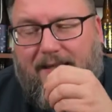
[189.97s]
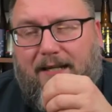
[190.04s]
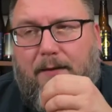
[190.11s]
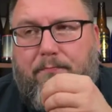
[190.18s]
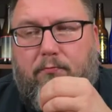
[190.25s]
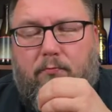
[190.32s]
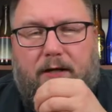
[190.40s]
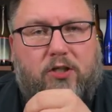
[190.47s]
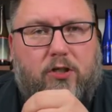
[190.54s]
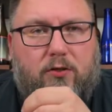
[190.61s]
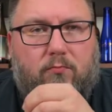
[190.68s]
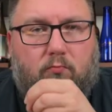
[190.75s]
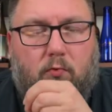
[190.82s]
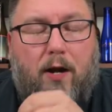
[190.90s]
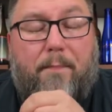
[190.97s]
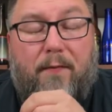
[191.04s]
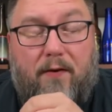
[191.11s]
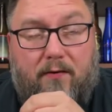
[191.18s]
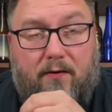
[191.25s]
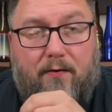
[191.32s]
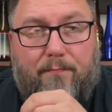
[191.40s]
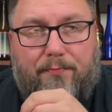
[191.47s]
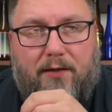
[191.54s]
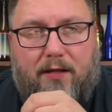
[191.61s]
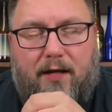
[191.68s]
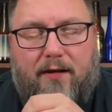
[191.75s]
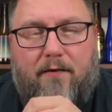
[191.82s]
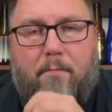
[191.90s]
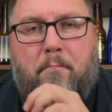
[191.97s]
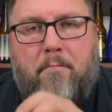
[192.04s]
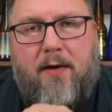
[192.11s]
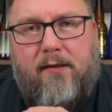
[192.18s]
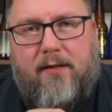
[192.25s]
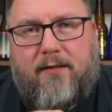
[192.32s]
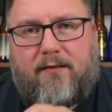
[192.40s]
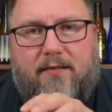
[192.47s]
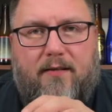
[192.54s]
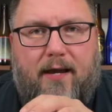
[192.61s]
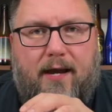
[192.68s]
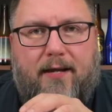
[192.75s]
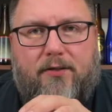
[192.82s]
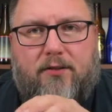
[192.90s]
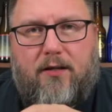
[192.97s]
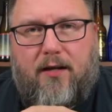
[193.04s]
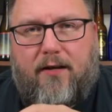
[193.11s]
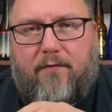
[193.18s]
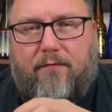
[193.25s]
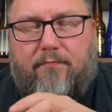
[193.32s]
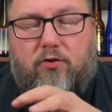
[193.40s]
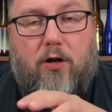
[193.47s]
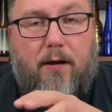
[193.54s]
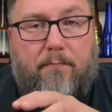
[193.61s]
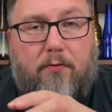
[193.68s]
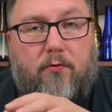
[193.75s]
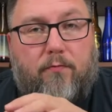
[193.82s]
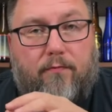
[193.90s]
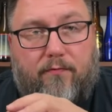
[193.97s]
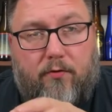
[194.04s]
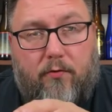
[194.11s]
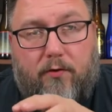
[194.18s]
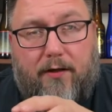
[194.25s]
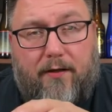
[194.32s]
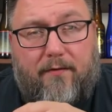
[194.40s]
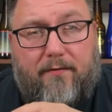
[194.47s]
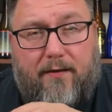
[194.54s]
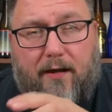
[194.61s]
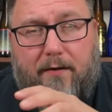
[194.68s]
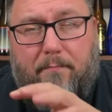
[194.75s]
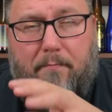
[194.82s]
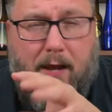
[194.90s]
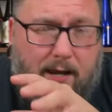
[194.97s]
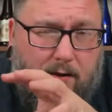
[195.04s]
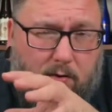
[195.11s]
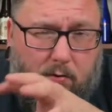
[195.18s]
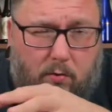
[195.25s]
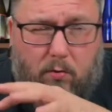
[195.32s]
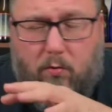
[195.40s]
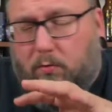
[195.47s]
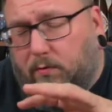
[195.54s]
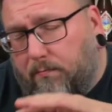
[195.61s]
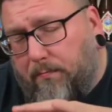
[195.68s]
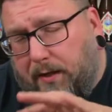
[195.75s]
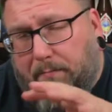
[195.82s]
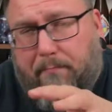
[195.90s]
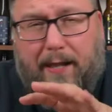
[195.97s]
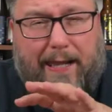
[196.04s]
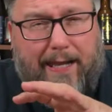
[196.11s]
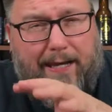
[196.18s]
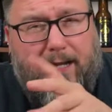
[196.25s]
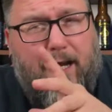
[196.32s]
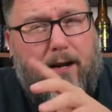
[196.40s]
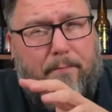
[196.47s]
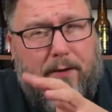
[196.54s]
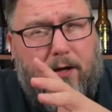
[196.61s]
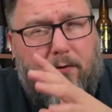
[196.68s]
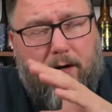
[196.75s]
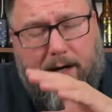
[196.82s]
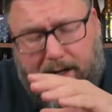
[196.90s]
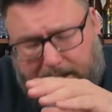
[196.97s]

deep, rich, ripened kind of melon slash kind of tropical fruitness, kind of mango, meat melon kind of puree